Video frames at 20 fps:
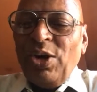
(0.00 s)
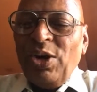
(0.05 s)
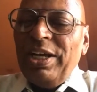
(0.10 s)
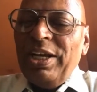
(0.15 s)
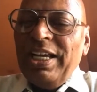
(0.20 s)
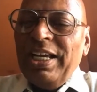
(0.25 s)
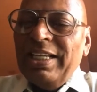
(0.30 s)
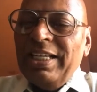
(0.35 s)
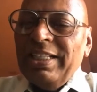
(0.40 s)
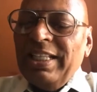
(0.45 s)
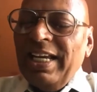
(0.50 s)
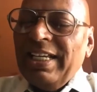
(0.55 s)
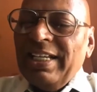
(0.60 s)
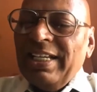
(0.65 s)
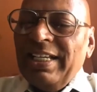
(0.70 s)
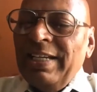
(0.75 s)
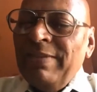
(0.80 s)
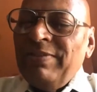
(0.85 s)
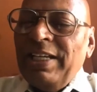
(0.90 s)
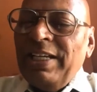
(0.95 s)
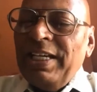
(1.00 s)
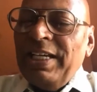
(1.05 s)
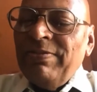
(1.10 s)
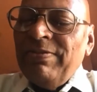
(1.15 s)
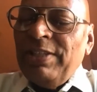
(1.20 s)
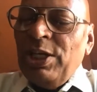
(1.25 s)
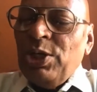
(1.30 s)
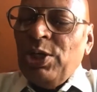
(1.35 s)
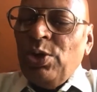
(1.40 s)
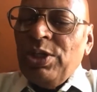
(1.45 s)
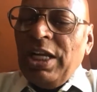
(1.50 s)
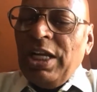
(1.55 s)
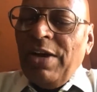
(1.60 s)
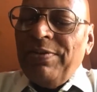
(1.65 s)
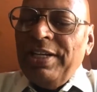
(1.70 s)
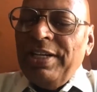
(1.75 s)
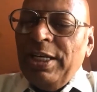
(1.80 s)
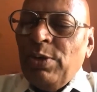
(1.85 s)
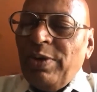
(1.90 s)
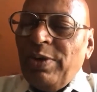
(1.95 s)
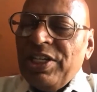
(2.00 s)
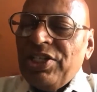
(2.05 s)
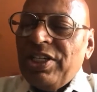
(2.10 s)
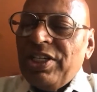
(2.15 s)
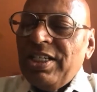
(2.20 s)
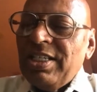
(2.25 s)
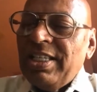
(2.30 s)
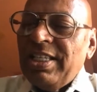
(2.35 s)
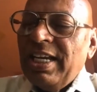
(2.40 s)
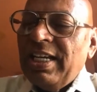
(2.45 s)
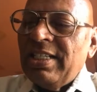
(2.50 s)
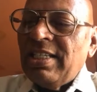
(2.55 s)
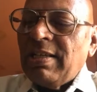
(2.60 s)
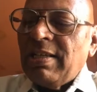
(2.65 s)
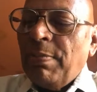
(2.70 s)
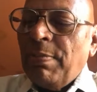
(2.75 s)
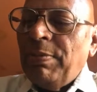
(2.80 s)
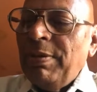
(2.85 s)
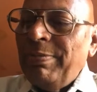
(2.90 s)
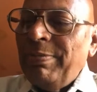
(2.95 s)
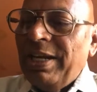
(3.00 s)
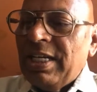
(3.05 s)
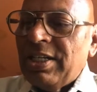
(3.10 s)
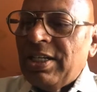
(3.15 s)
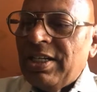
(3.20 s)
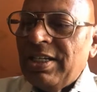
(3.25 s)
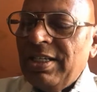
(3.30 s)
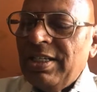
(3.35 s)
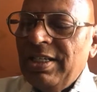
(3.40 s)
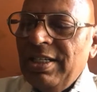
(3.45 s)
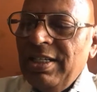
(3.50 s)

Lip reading: Oh, if they don't have any questions, they can supplement.